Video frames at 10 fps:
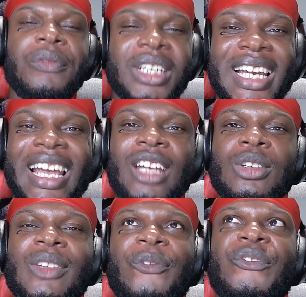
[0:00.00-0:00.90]
of it. It
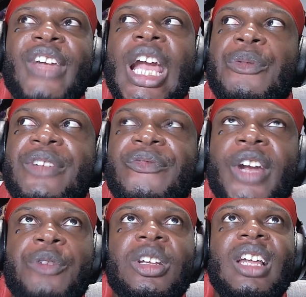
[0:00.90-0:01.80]
looked very,
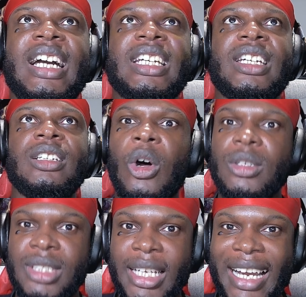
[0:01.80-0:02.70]
very like
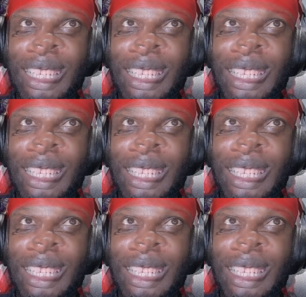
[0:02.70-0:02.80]
daunting.